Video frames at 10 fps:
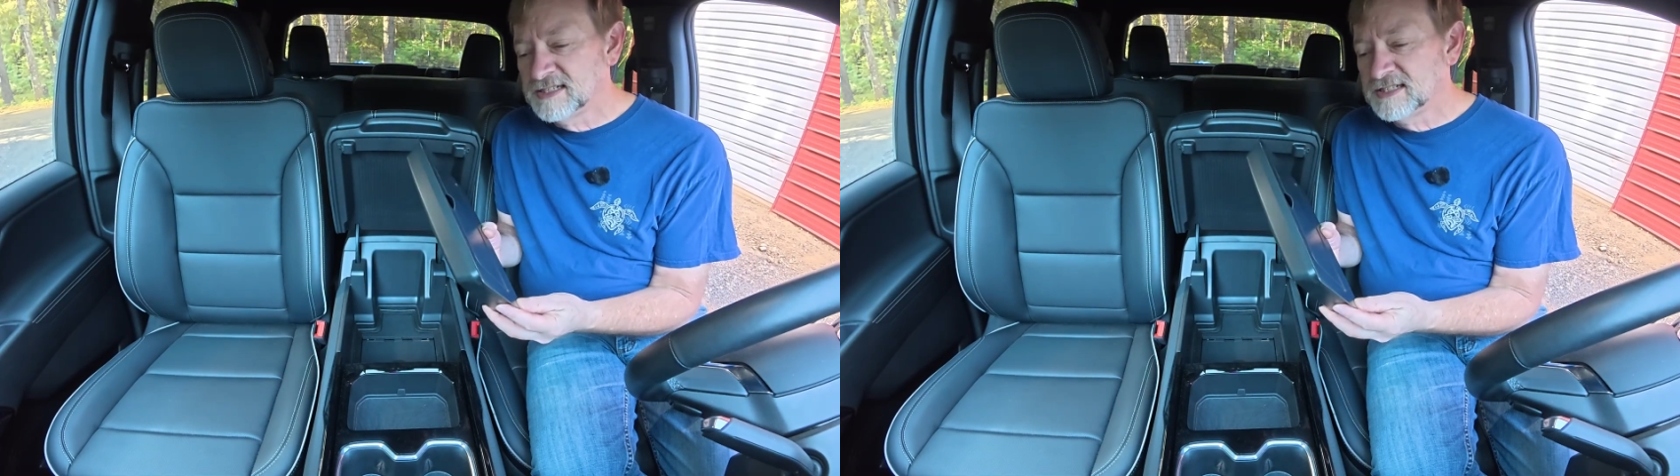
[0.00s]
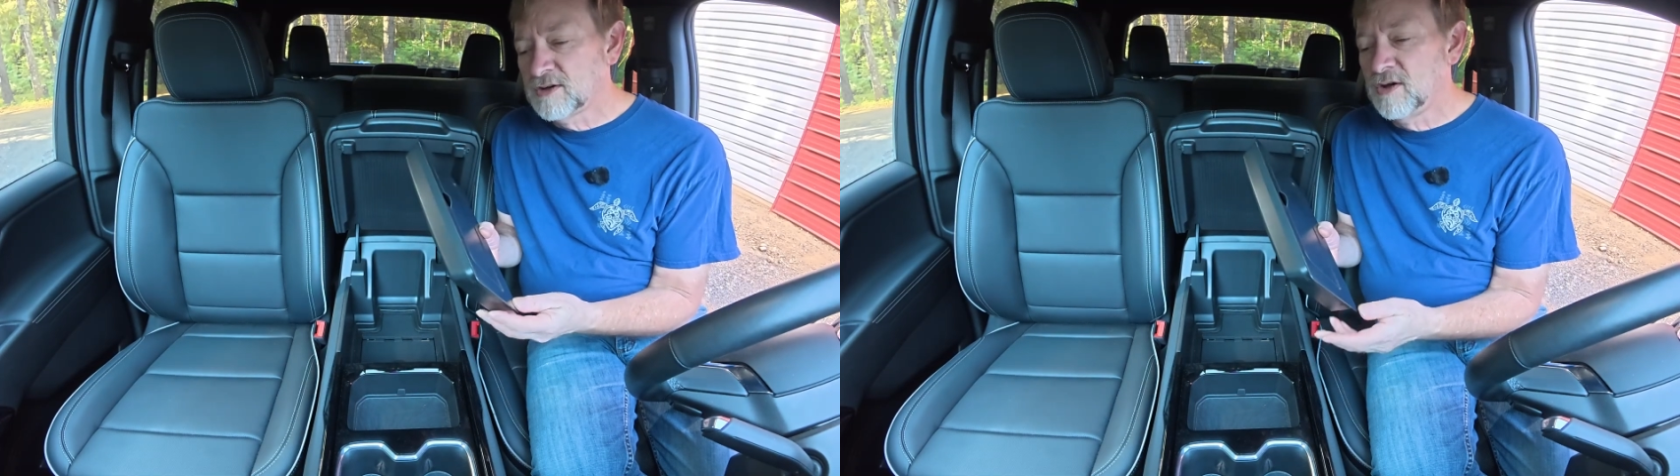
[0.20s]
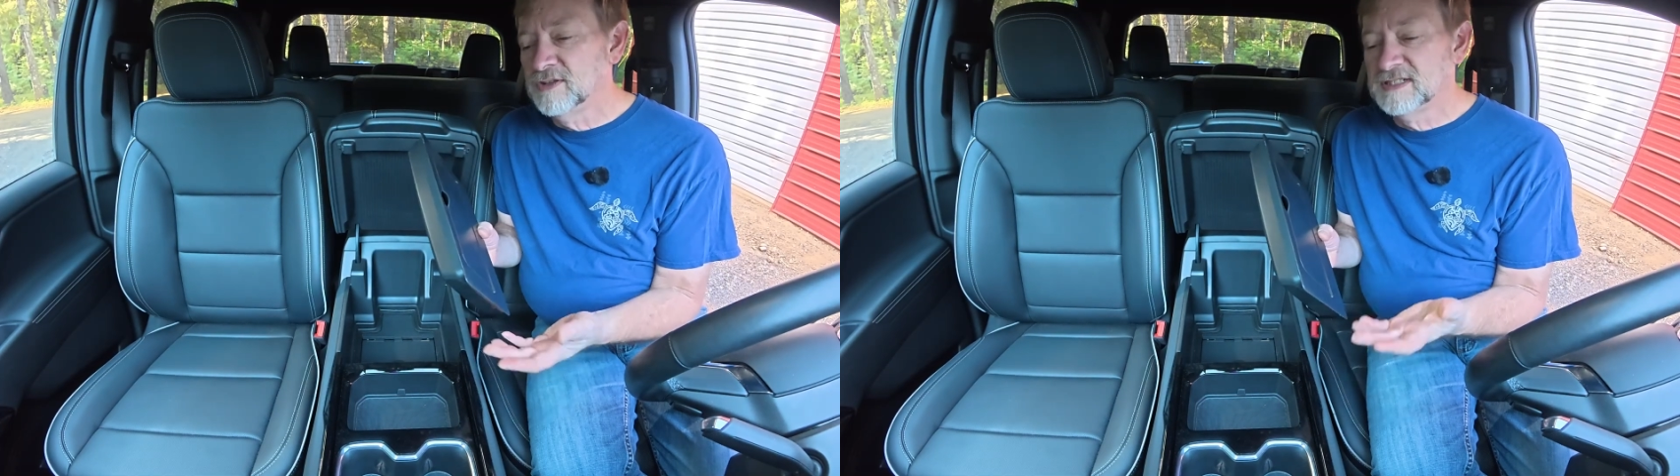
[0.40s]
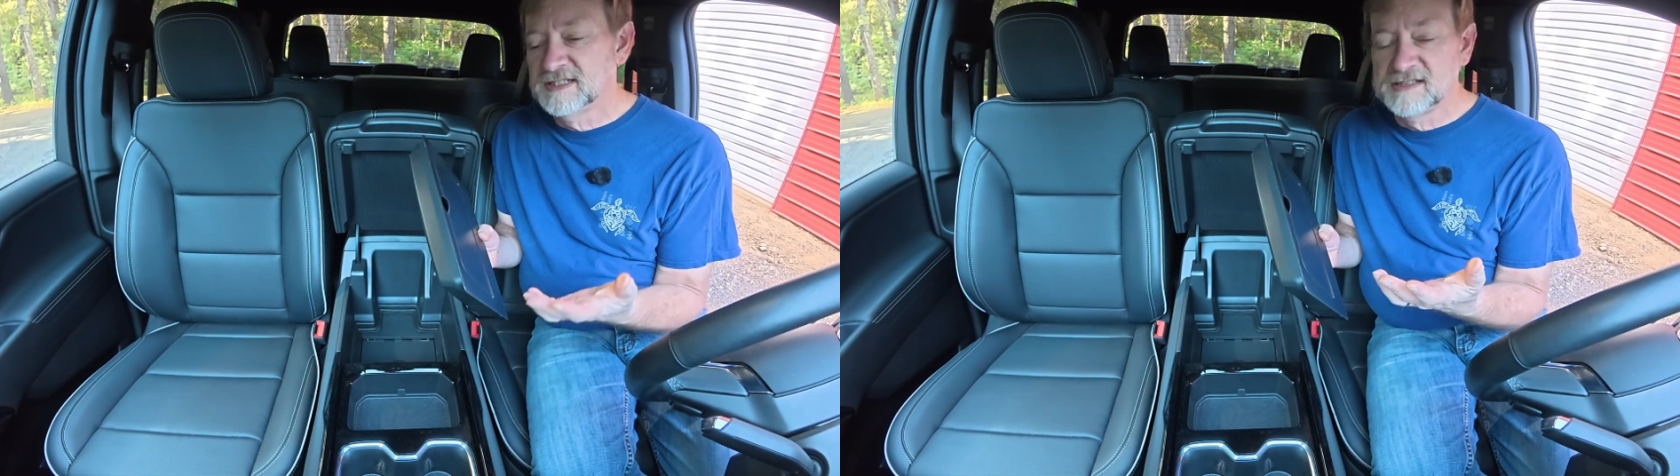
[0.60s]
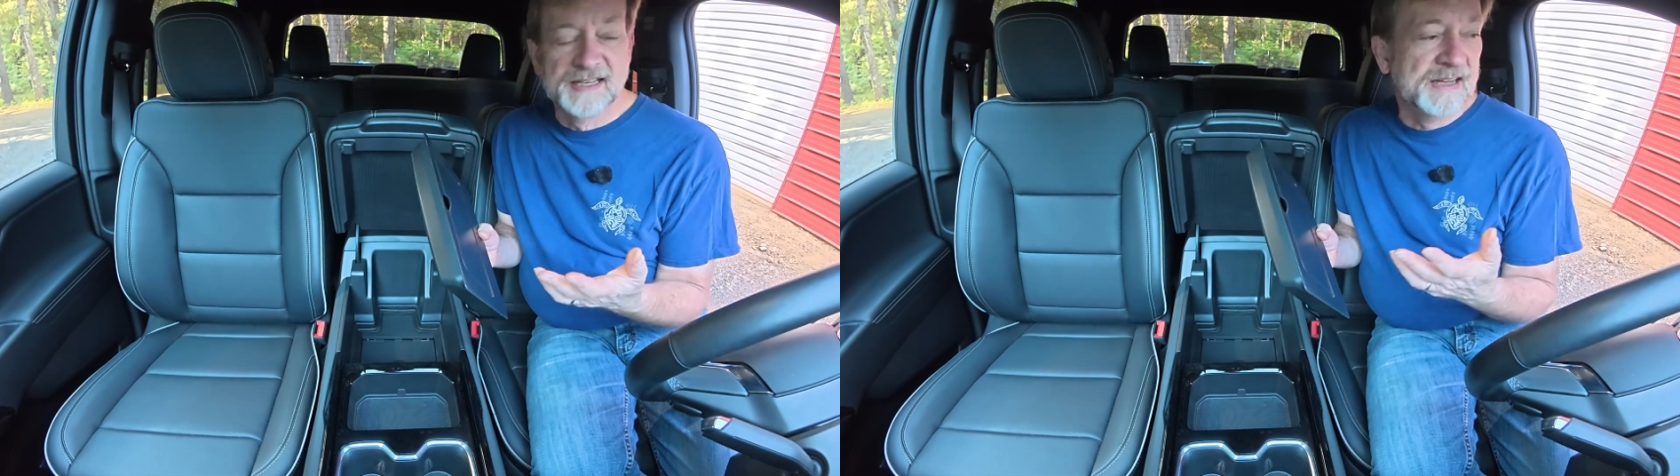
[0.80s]
just call
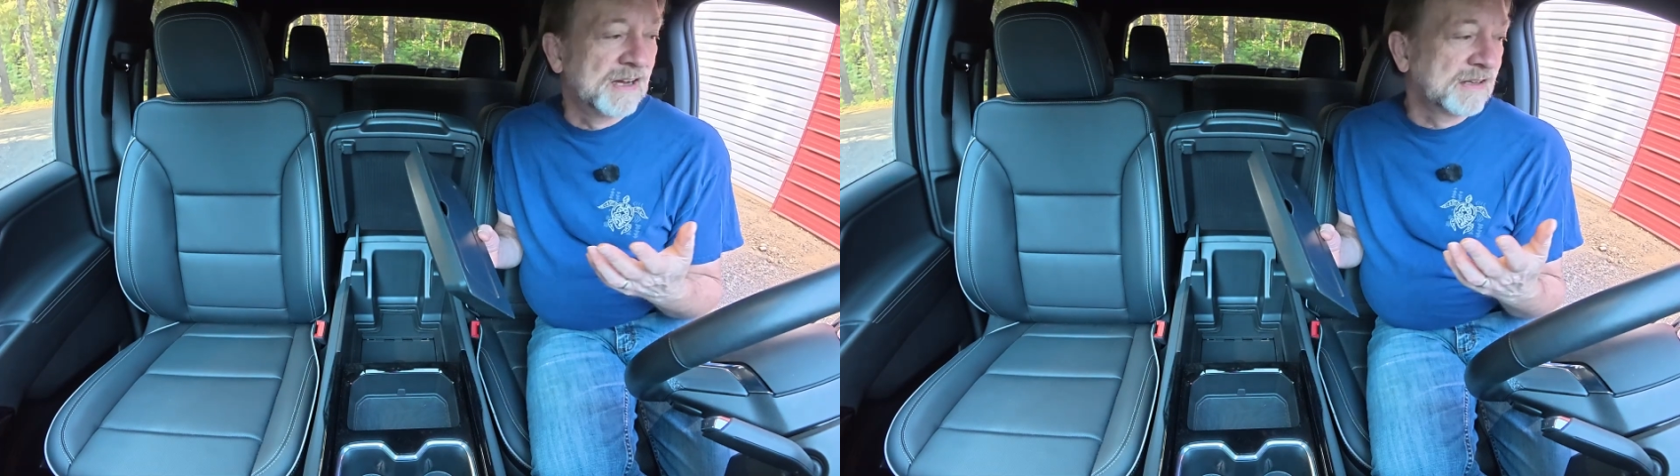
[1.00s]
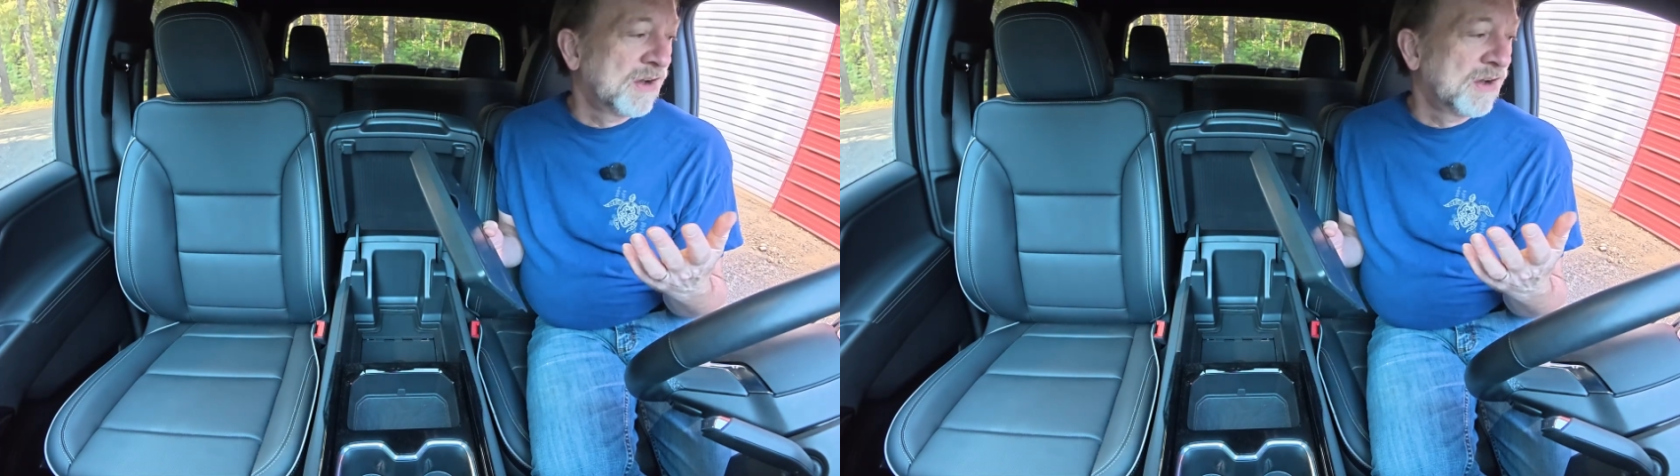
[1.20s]
this like a